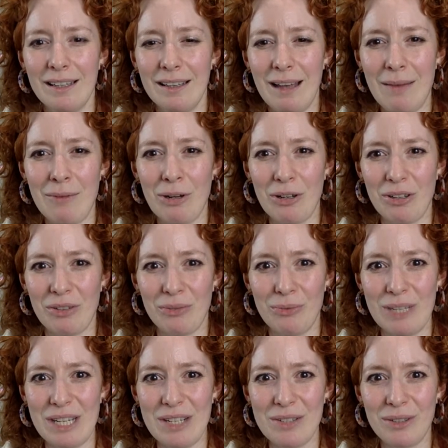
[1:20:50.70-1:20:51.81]
not going to
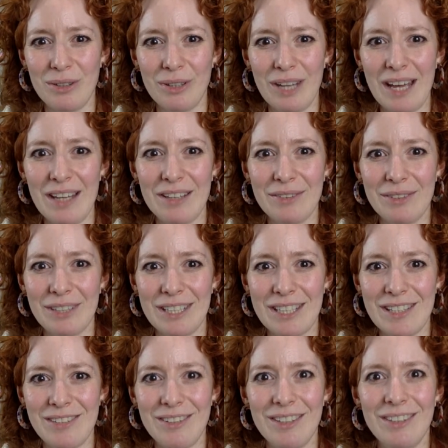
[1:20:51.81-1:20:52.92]
read all that. It's very
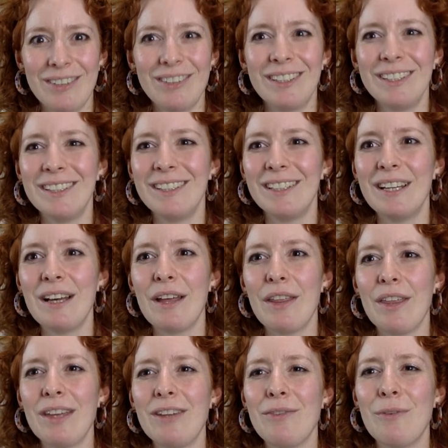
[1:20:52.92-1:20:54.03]
cute, though.
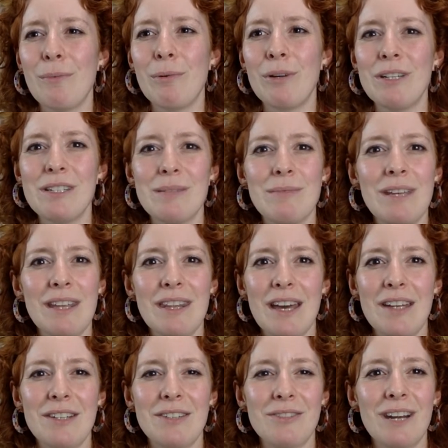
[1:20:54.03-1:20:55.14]
Thank you for pointing me in
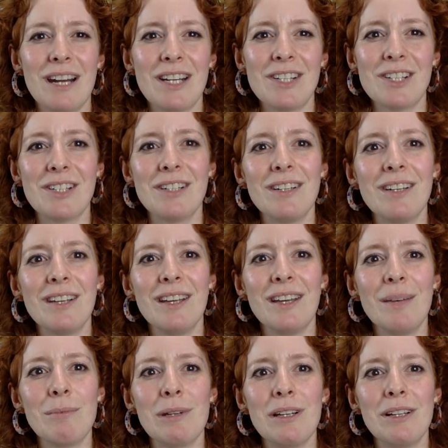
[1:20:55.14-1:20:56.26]
that direction,
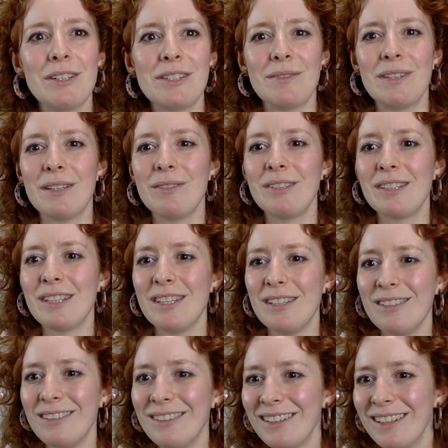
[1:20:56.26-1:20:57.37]
Penultima. That was
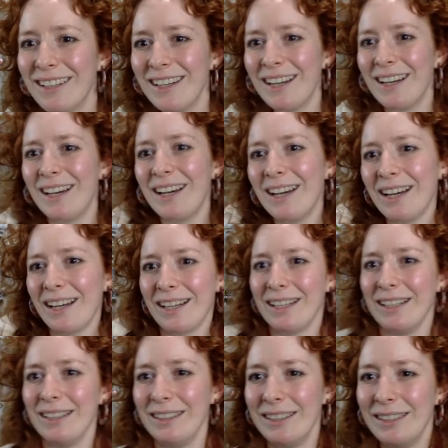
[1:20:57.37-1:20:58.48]
cute.
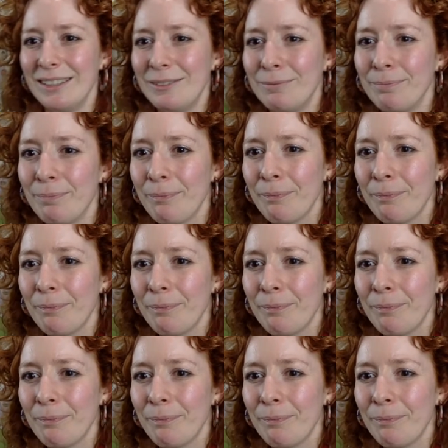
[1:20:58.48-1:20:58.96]
You